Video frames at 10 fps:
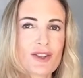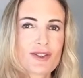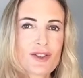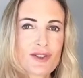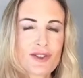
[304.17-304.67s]

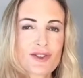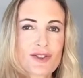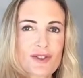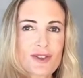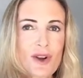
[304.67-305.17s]

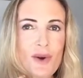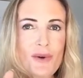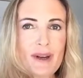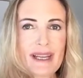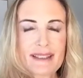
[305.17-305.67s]
The
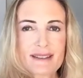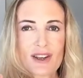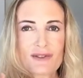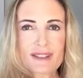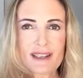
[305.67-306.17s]
slowness
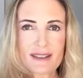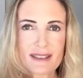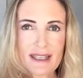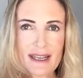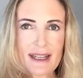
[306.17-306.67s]
of
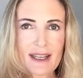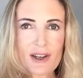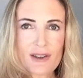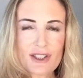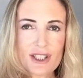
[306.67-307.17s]
certain
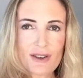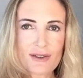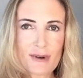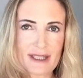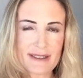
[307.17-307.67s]
ecological
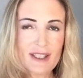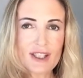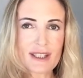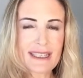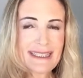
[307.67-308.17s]

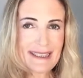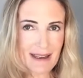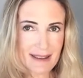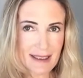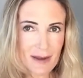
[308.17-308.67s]
transition is
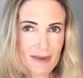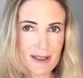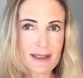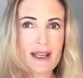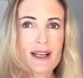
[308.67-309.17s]

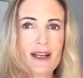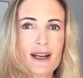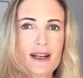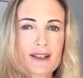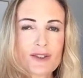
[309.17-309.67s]
accepted
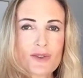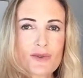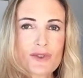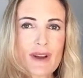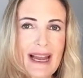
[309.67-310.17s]
to
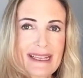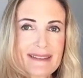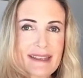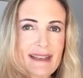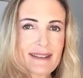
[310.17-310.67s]
the
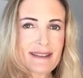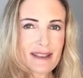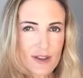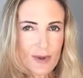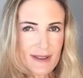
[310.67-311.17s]
extent
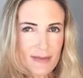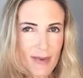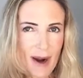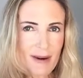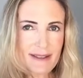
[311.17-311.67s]
that
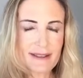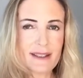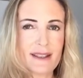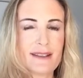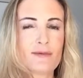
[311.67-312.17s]

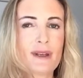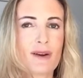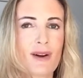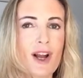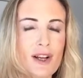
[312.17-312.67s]
transparency is
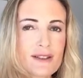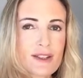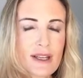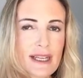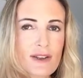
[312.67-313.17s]
real.
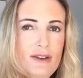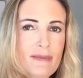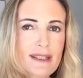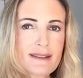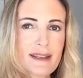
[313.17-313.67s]
The
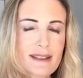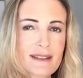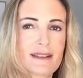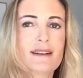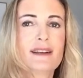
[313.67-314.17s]
economic
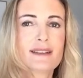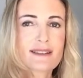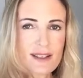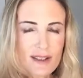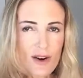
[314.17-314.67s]
sector
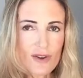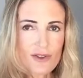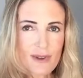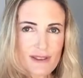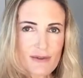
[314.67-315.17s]
that are
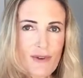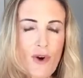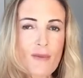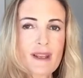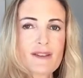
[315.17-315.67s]

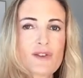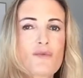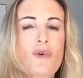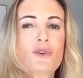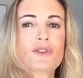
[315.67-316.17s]
transforming the
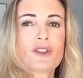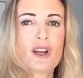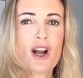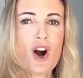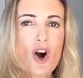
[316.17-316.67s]
most
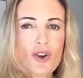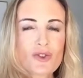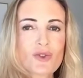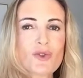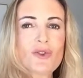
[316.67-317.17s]
are
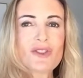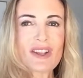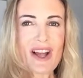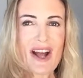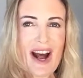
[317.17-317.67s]
those,
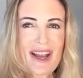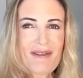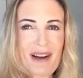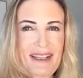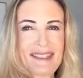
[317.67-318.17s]
I
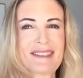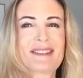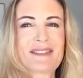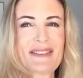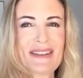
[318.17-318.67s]
will list
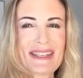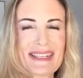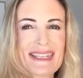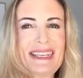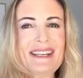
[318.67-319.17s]
you
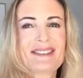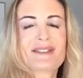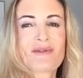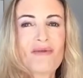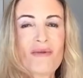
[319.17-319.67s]
here,
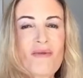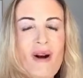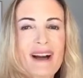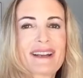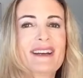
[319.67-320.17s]
so
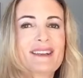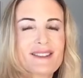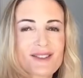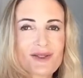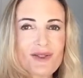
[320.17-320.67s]
one,
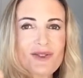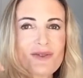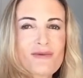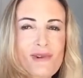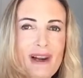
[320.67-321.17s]
those
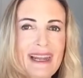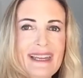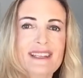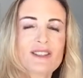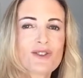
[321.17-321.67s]

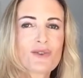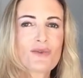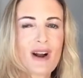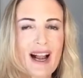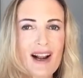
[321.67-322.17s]
related
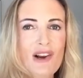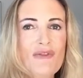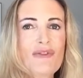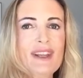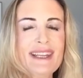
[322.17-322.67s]
to
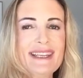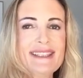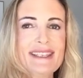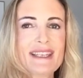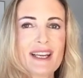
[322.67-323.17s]
healthy
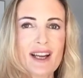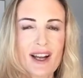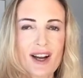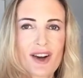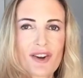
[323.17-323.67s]
eating
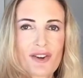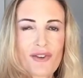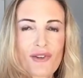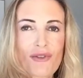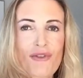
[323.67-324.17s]

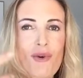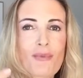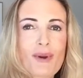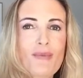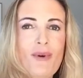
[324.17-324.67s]
for
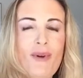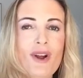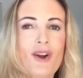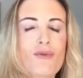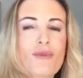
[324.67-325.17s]
people
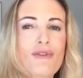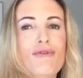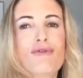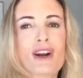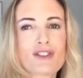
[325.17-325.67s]
with
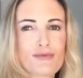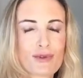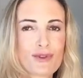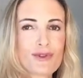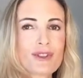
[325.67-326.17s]
fresh
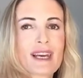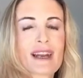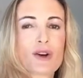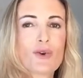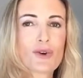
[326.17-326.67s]
product
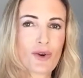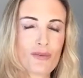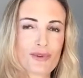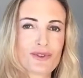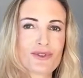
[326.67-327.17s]
and local
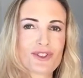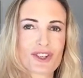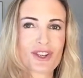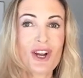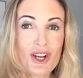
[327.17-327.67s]

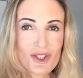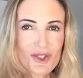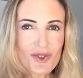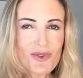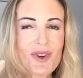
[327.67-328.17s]
production.
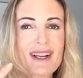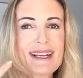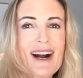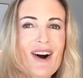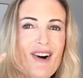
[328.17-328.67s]
Two,
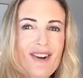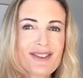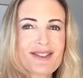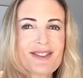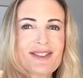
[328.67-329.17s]
all
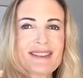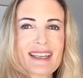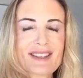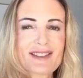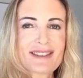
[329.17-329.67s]
those
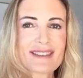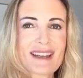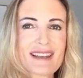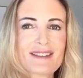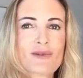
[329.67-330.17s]
that
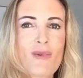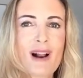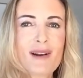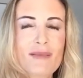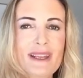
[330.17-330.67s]
concern the
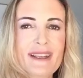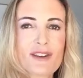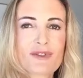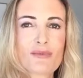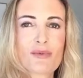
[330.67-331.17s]
well-being
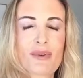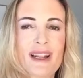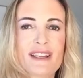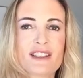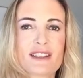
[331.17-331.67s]
of the
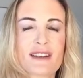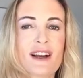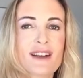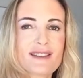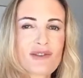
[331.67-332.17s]
population,
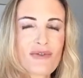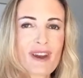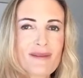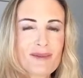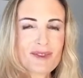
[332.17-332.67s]
the
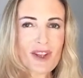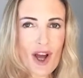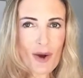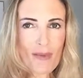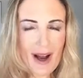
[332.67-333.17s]
famous
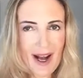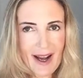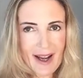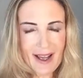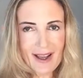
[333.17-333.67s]
hub
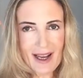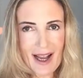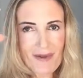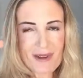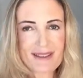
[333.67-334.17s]
I
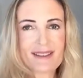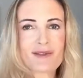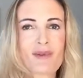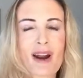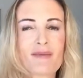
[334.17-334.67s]
was
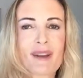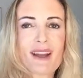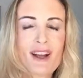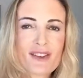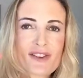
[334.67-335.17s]
describing,
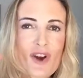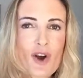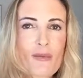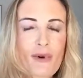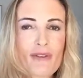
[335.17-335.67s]
the
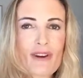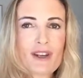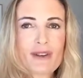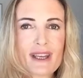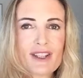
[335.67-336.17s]
hub with
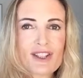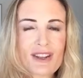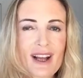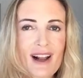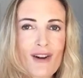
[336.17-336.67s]

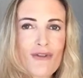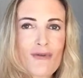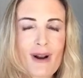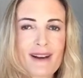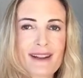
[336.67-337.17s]
education, health,
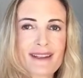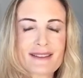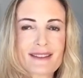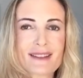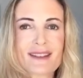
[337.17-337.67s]

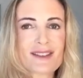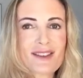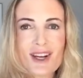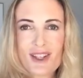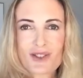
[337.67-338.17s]
wellness,
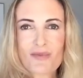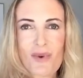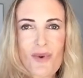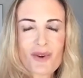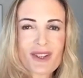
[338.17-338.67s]

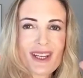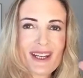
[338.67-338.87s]
sport,